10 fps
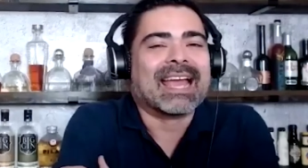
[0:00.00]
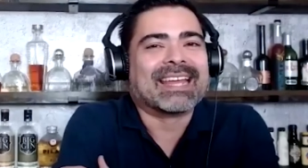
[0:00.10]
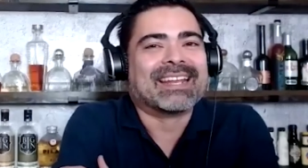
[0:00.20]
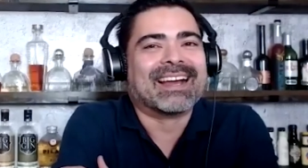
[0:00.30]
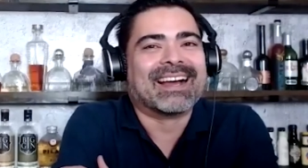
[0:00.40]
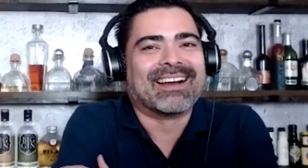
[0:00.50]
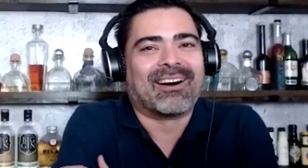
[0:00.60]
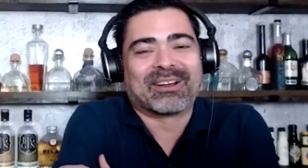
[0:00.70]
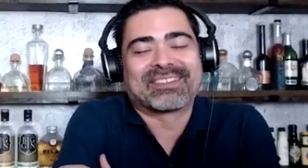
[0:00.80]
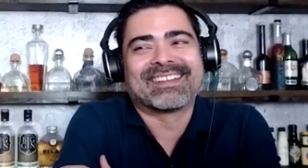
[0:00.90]
And uh,
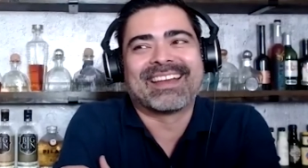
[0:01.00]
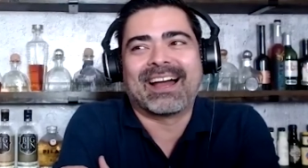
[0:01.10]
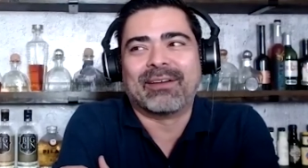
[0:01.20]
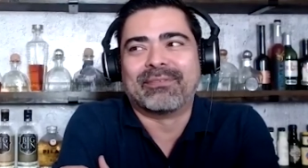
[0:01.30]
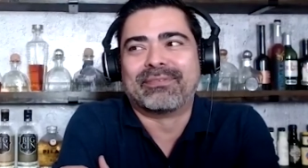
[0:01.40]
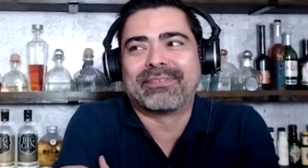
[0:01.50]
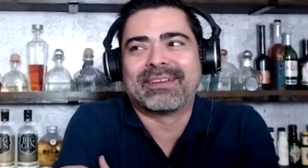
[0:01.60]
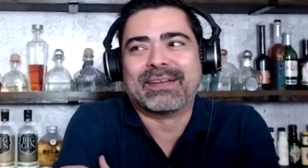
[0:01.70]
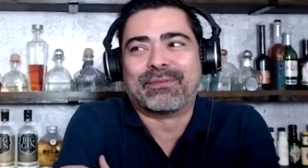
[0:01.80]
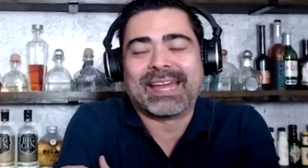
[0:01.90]
honestly, I've
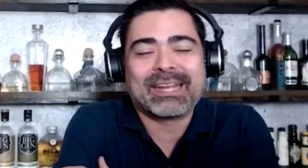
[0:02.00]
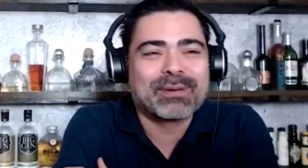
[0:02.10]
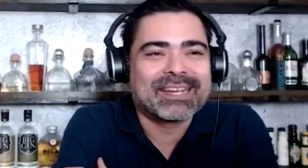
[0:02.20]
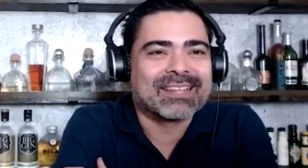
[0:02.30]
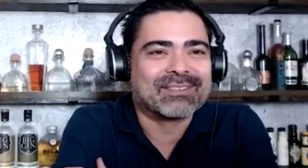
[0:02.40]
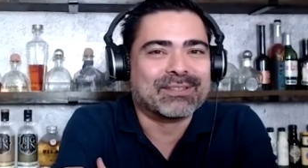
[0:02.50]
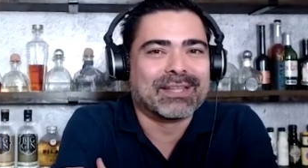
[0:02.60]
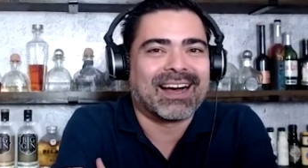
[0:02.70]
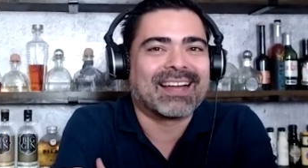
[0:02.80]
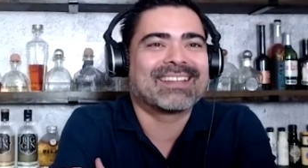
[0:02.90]
if anybody has
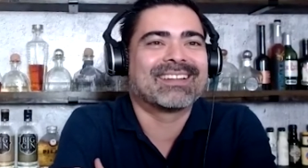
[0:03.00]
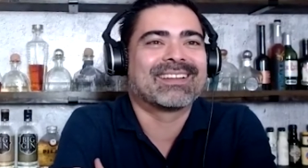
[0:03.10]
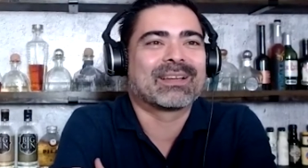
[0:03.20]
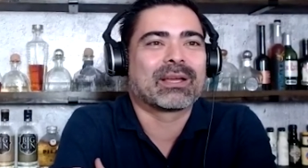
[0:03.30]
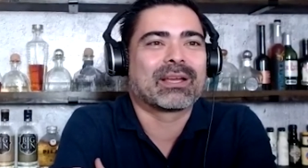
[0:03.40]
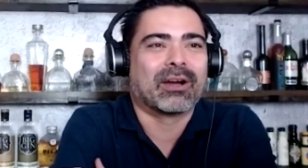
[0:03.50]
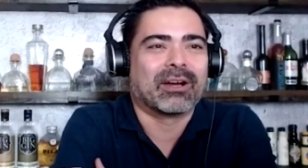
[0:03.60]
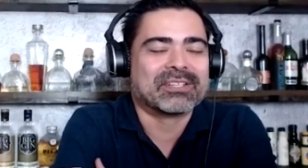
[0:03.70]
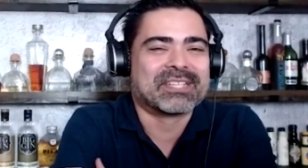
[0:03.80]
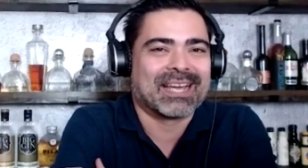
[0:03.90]
not
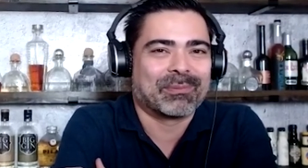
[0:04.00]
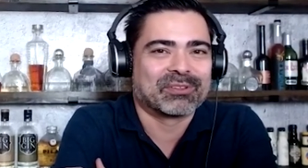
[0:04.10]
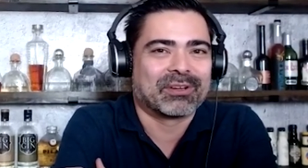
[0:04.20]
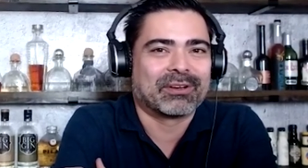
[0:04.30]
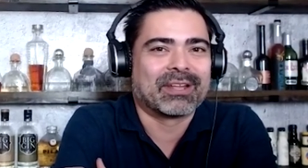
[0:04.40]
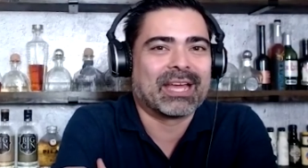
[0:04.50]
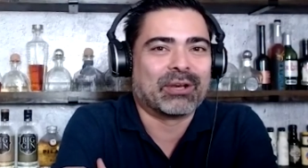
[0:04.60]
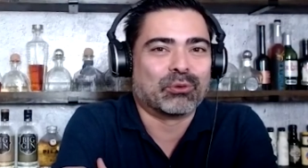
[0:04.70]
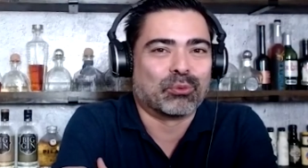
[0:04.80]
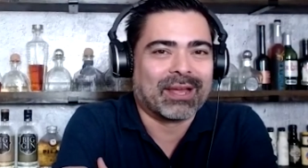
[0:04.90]
gone to Amazon
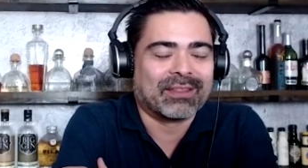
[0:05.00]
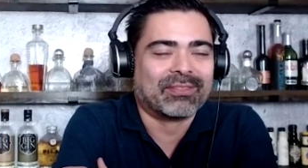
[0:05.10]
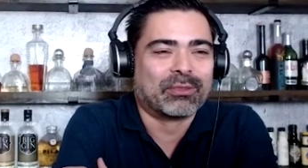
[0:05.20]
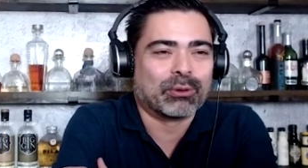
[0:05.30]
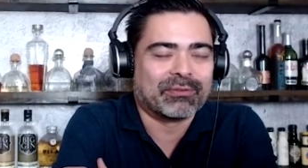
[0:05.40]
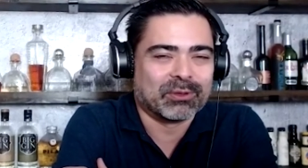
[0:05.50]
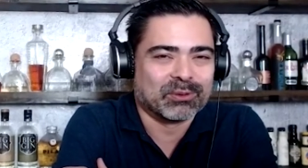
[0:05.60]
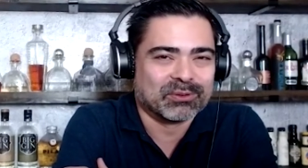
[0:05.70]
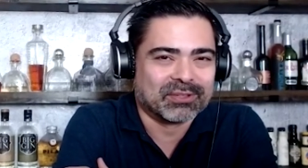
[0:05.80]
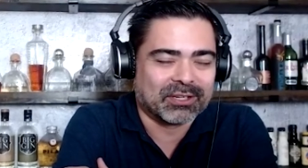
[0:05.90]
and read the
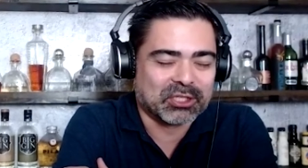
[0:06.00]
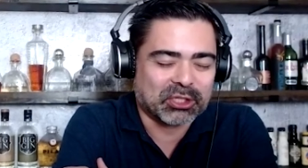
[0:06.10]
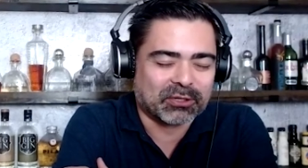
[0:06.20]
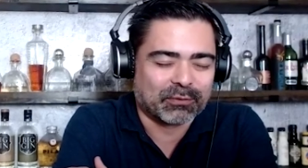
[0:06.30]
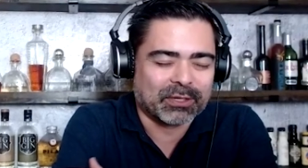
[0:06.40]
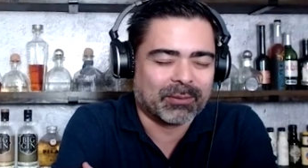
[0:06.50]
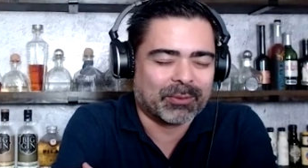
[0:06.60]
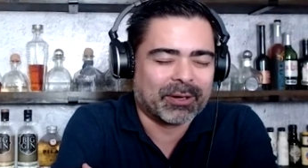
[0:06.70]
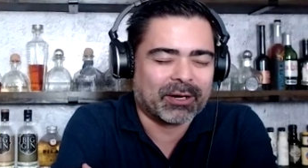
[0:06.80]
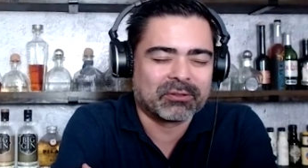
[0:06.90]
reviews on the sugar-free gummy
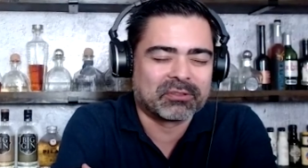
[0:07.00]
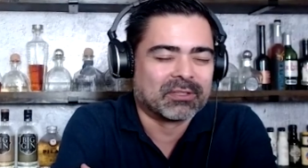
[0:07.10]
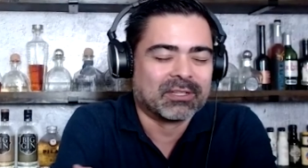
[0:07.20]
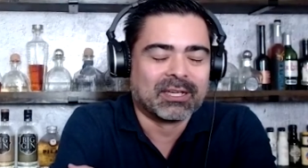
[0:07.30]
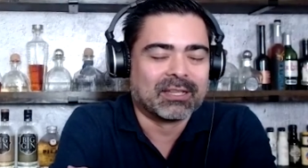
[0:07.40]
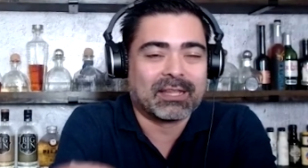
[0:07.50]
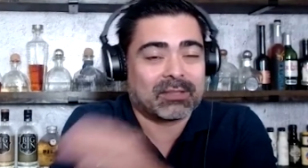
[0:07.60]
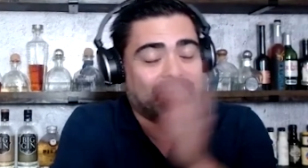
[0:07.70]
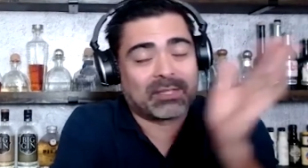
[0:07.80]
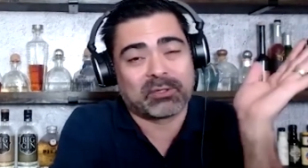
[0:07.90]
bears,
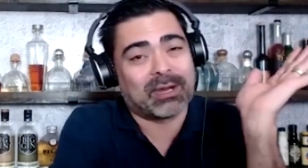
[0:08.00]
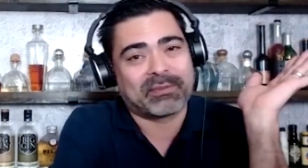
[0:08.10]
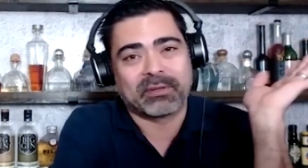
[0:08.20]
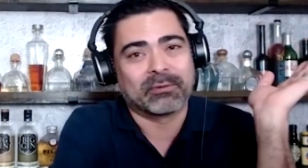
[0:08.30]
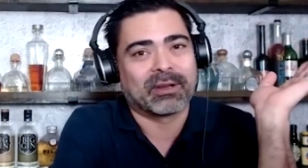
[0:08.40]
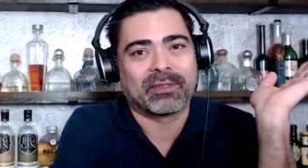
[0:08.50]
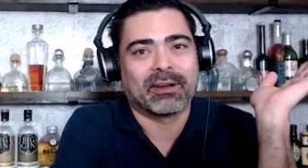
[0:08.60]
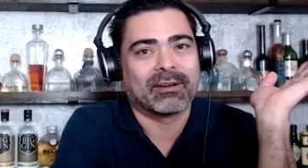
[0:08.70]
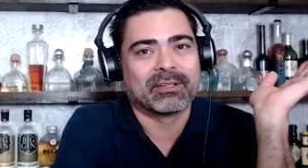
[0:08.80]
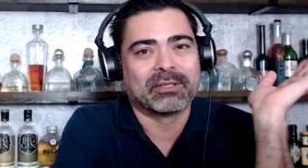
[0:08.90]
that that's your afternoon right
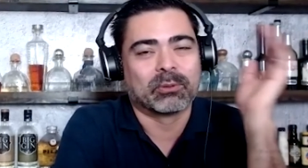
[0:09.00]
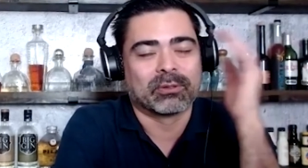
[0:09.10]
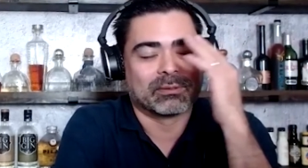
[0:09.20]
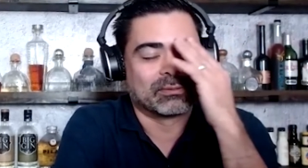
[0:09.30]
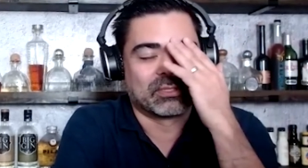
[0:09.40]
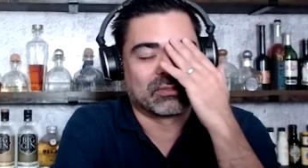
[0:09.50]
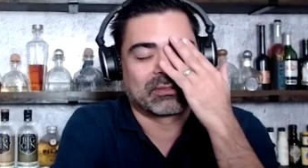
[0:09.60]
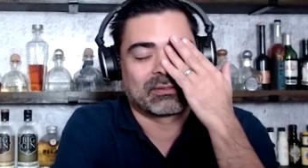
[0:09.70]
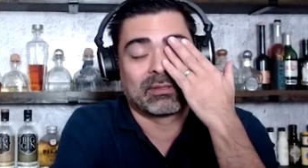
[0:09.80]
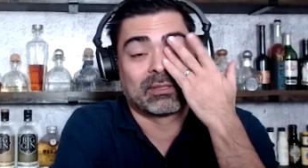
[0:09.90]
there. You will just
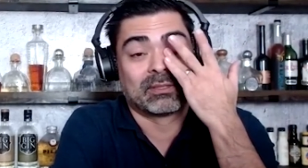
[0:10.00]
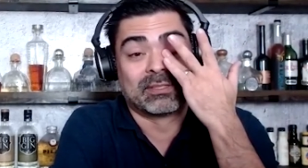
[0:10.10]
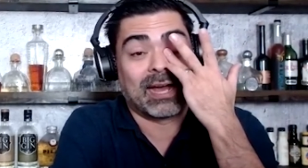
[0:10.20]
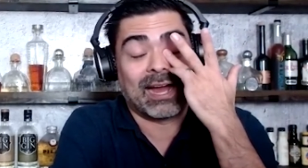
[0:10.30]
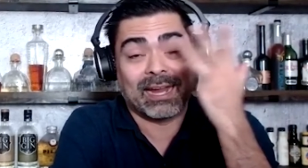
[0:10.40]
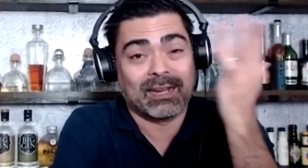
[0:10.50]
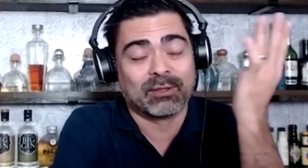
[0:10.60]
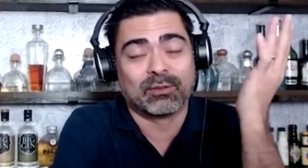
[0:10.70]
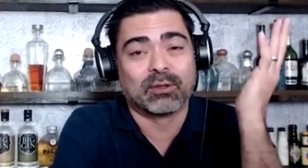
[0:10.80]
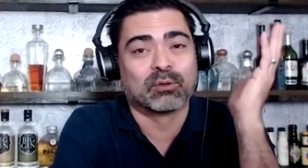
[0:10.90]
die.
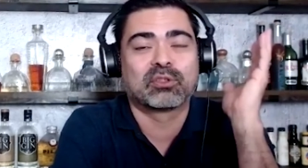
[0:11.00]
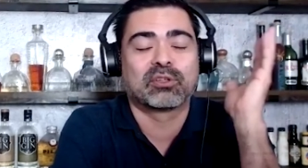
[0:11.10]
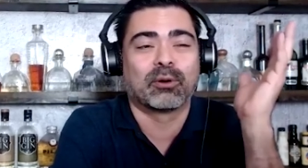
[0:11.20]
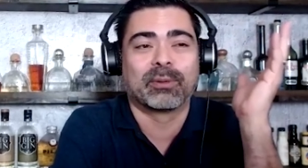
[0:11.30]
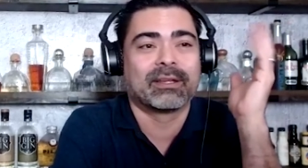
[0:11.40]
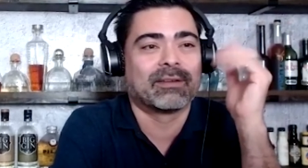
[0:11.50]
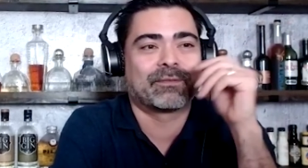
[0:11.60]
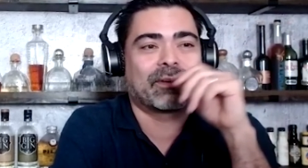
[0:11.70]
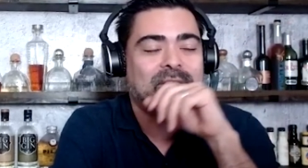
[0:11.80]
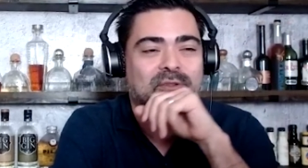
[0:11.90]
It, there's so many
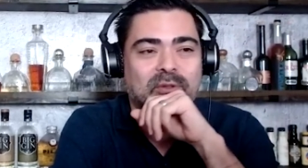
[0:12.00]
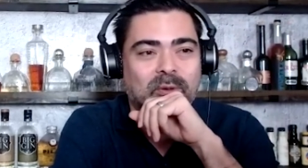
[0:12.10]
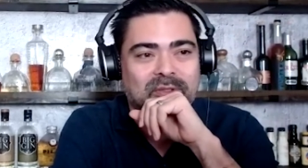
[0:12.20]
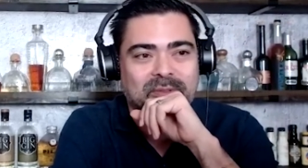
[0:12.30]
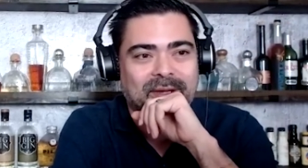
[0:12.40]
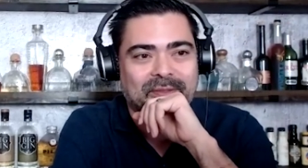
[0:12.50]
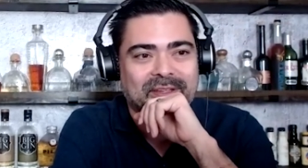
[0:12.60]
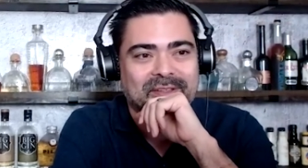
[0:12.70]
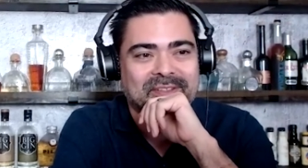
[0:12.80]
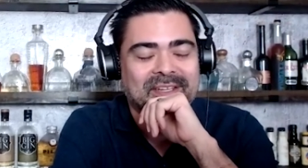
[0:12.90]
funny stories about
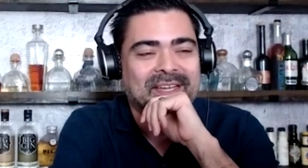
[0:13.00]
this,